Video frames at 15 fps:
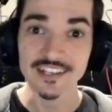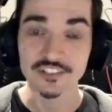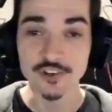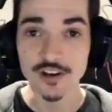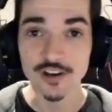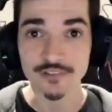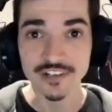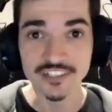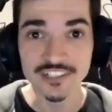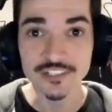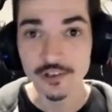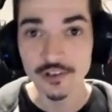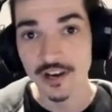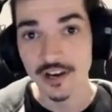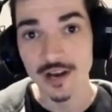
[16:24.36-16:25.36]
I've actually
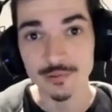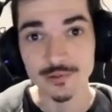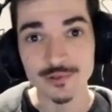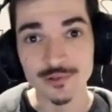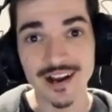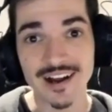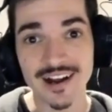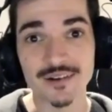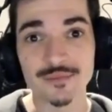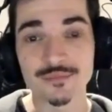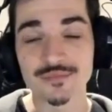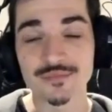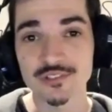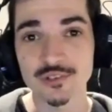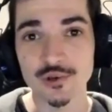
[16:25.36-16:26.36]
got a couple. Um,
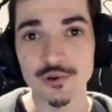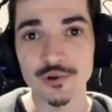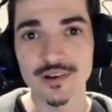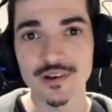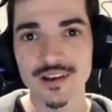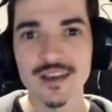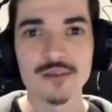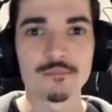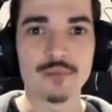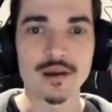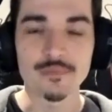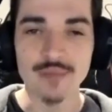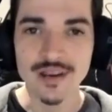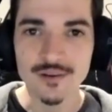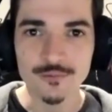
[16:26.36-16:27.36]
so my
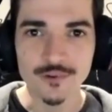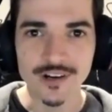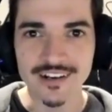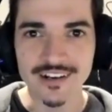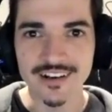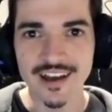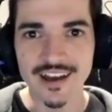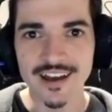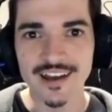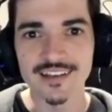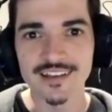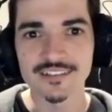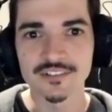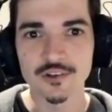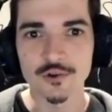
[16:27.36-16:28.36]
main one uh,
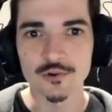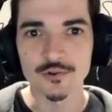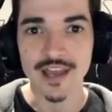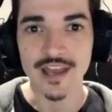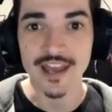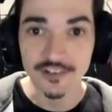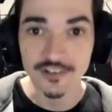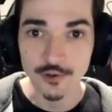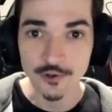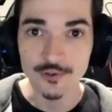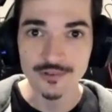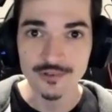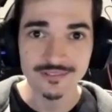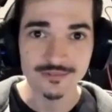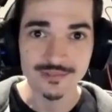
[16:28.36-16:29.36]
is called Eto,
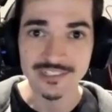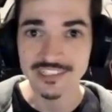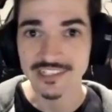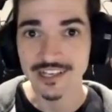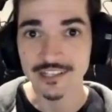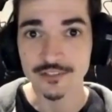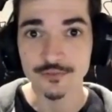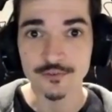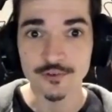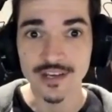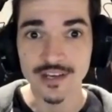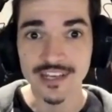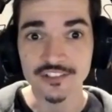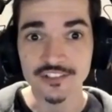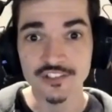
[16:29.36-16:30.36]
which stands for
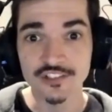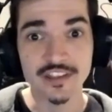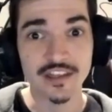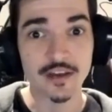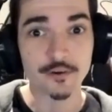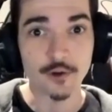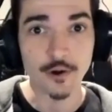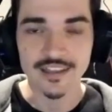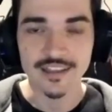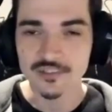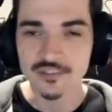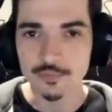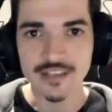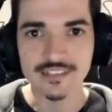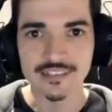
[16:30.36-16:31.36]
Each to Their Own.
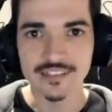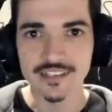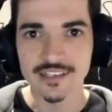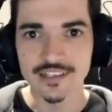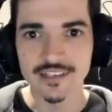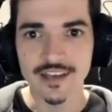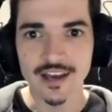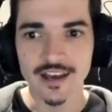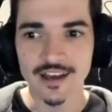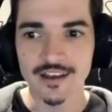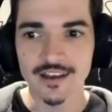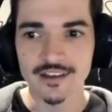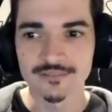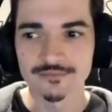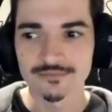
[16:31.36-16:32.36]
Basically,
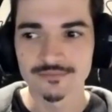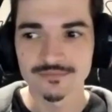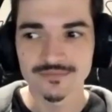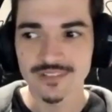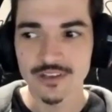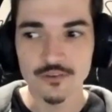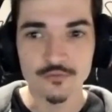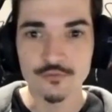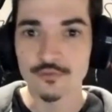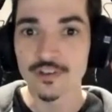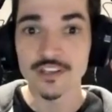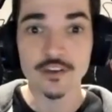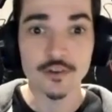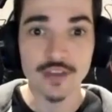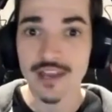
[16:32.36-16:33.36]
uh,
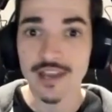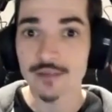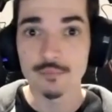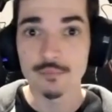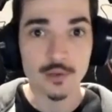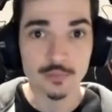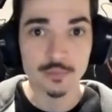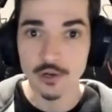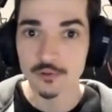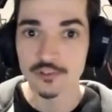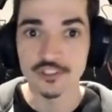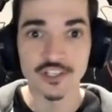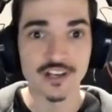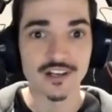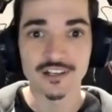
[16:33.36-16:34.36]
video game, pop
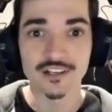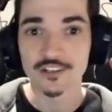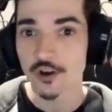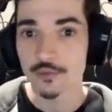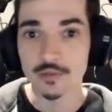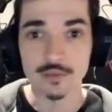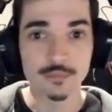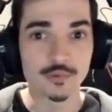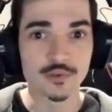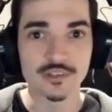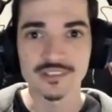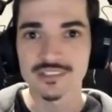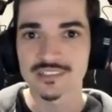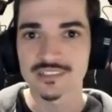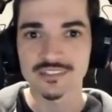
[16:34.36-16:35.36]
culture, comic
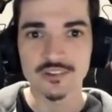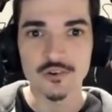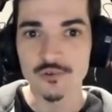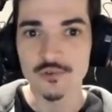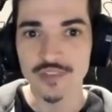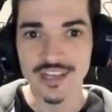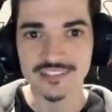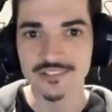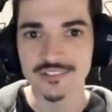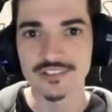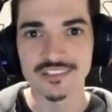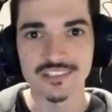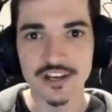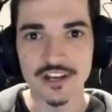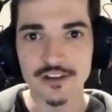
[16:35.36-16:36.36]
books, all that sort of
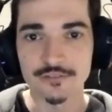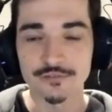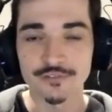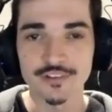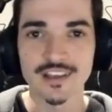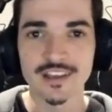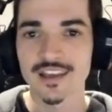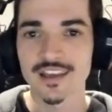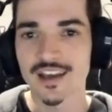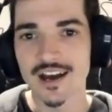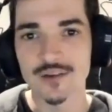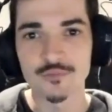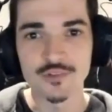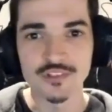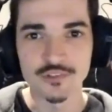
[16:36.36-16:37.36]
stuff.
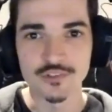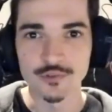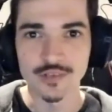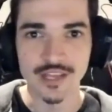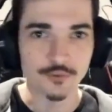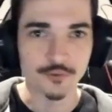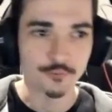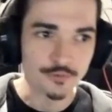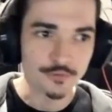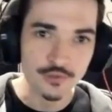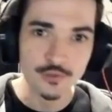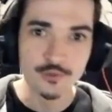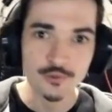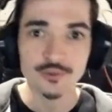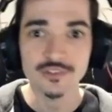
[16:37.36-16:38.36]
Um, we do like
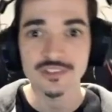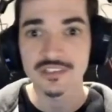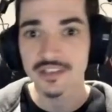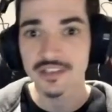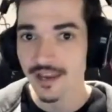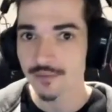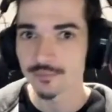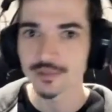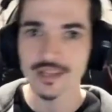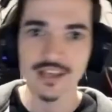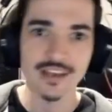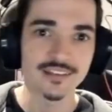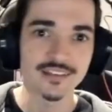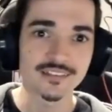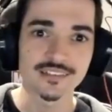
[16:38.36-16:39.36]
reviews,
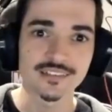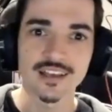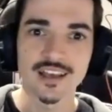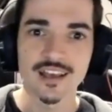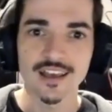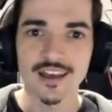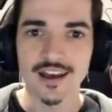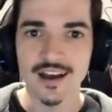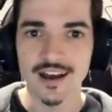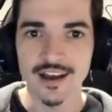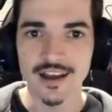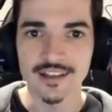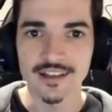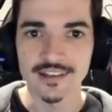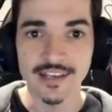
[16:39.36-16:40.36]
gameplays.
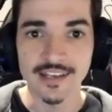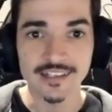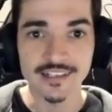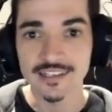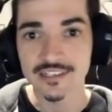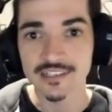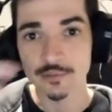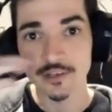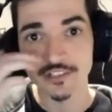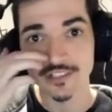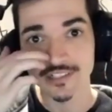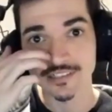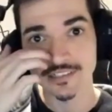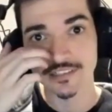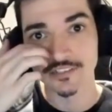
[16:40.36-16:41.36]
Uh, lately, especially
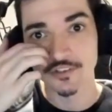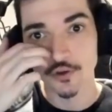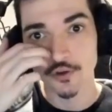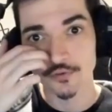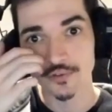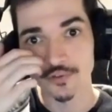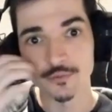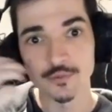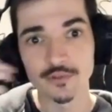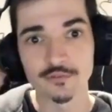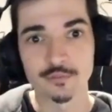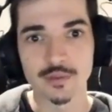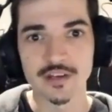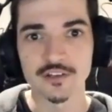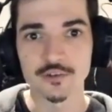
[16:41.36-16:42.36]
since COVID, we've
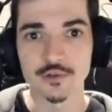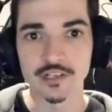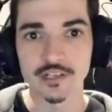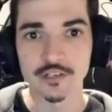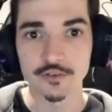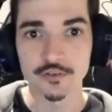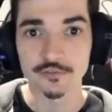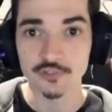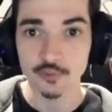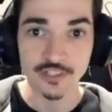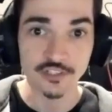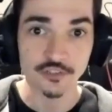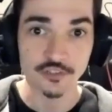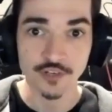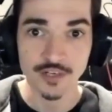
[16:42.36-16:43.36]
been doing a lot of Twitch
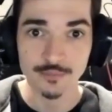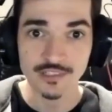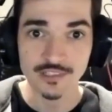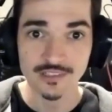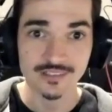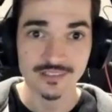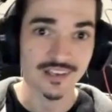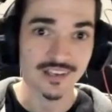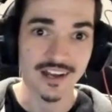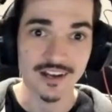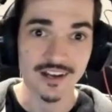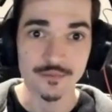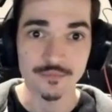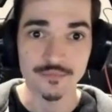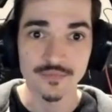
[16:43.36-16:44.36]
streams.
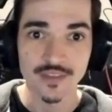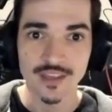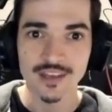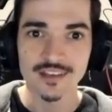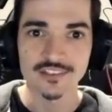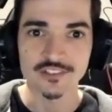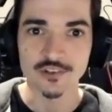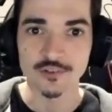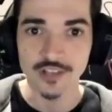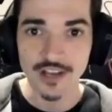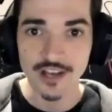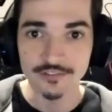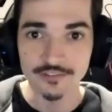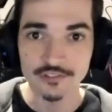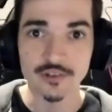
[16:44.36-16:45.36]
Um, so
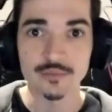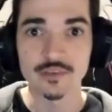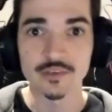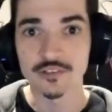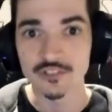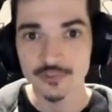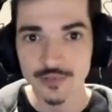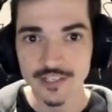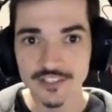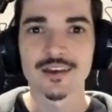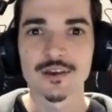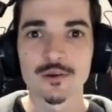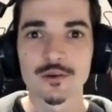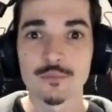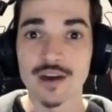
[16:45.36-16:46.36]
live streaming on
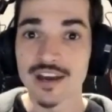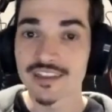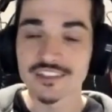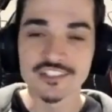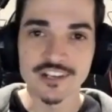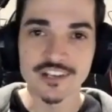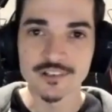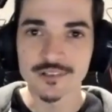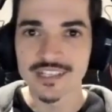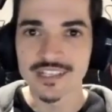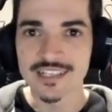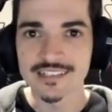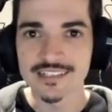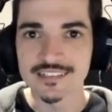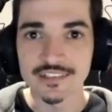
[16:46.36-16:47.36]
Twitch. My other channel
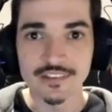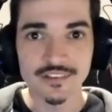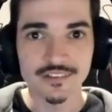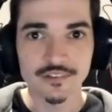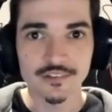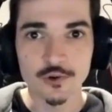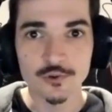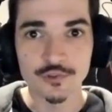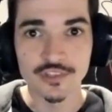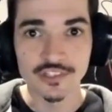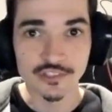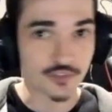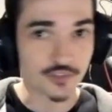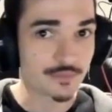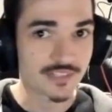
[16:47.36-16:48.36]
is called the
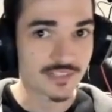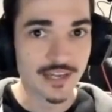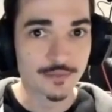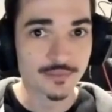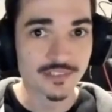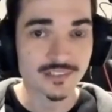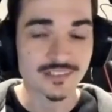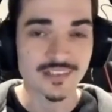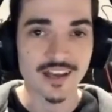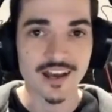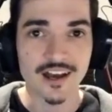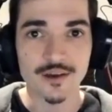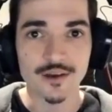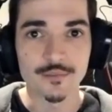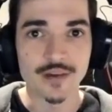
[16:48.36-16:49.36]
Stream Tapes.
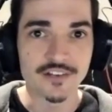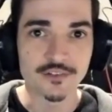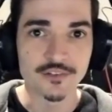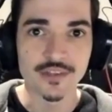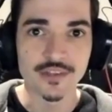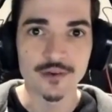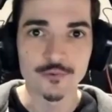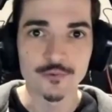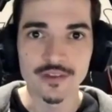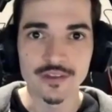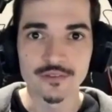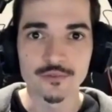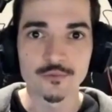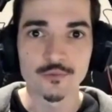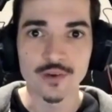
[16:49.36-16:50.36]
Um, I do that
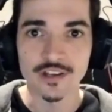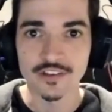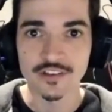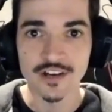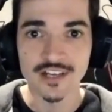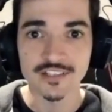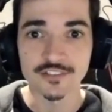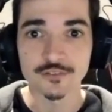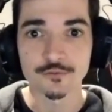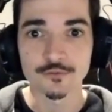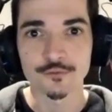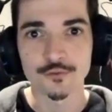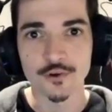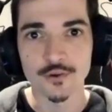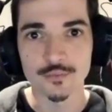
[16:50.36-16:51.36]
with one of the guys
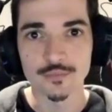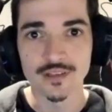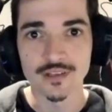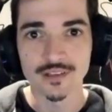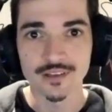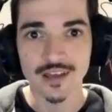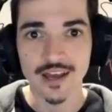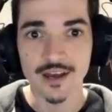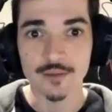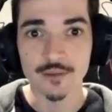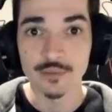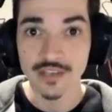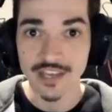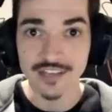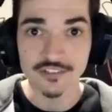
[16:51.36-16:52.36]
from uh,
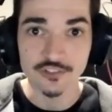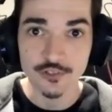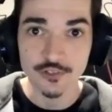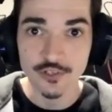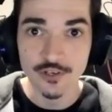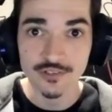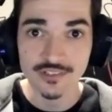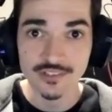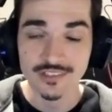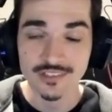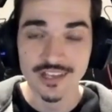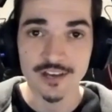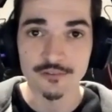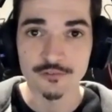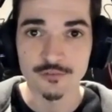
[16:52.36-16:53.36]
Big Ant Studios
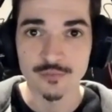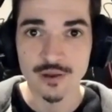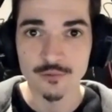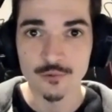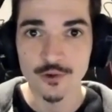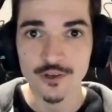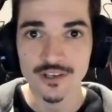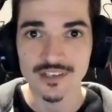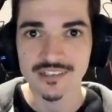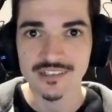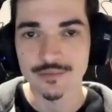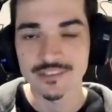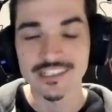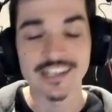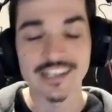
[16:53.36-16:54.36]
uh, from my work. His name
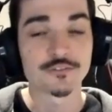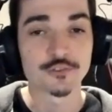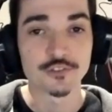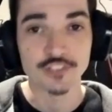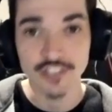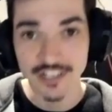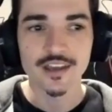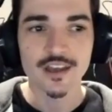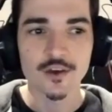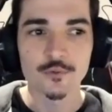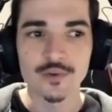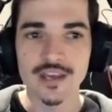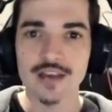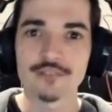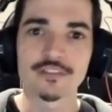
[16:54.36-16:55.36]
is Andrew Chitty. We
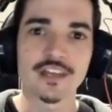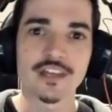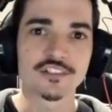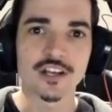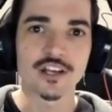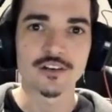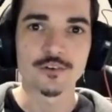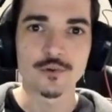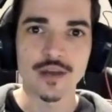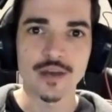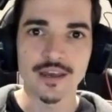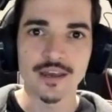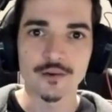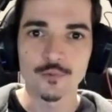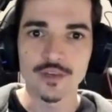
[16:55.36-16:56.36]
have that channel
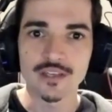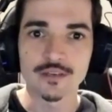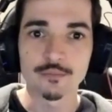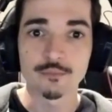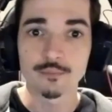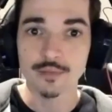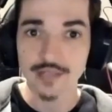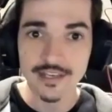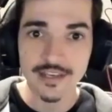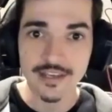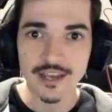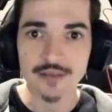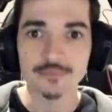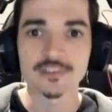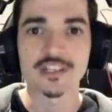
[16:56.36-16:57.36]
where we play
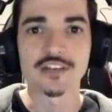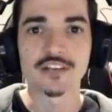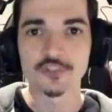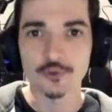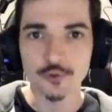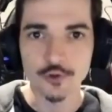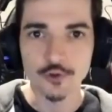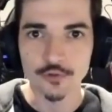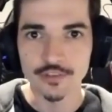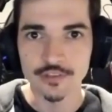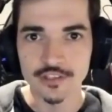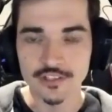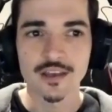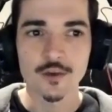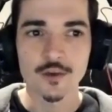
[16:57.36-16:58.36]
games and talk over the top.